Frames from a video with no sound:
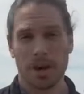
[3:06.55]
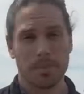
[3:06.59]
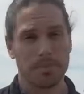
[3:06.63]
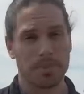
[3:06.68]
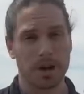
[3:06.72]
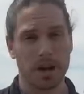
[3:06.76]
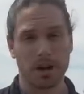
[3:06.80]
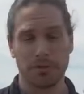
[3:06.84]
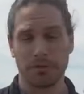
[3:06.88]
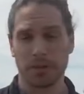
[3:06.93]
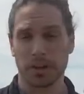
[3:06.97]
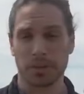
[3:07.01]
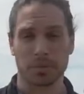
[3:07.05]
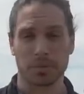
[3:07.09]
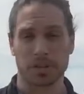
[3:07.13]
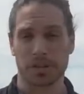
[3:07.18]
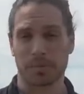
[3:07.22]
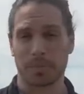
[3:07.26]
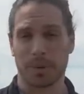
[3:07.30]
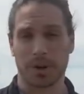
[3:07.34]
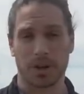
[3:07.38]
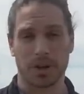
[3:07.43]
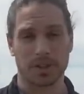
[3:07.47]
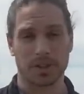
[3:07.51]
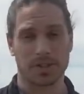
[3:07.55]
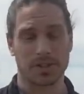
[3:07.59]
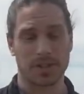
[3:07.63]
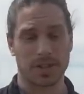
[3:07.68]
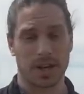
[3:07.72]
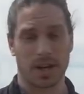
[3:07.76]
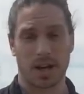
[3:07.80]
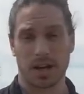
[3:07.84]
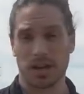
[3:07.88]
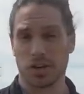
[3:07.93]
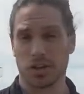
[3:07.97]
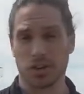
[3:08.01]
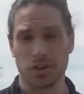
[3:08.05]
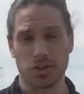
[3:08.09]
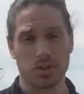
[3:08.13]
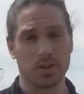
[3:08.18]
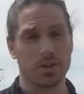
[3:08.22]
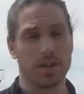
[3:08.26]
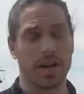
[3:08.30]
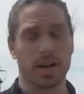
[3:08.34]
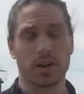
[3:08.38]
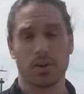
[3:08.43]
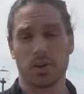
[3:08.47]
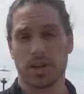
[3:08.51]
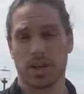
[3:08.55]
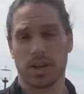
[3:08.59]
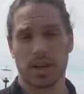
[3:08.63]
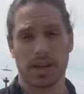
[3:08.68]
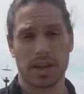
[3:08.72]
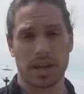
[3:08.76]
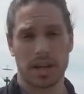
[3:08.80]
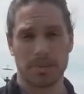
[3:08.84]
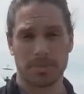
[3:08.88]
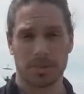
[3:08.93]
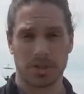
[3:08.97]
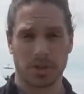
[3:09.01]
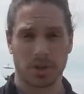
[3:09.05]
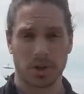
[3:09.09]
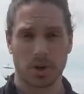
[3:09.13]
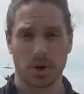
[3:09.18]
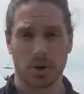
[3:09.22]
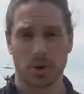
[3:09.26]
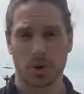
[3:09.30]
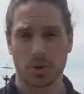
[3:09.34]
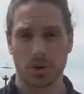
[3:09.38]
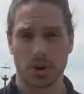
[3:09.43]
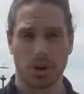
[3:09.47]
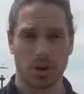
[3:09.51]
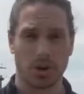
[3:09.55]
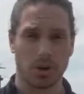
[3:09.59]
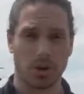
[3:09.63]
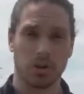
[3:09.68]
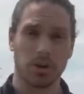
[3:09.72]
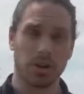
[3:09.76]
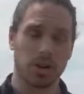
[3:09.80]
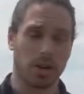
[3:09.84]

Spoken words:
Perfect response. You can do that or you can get him to call you.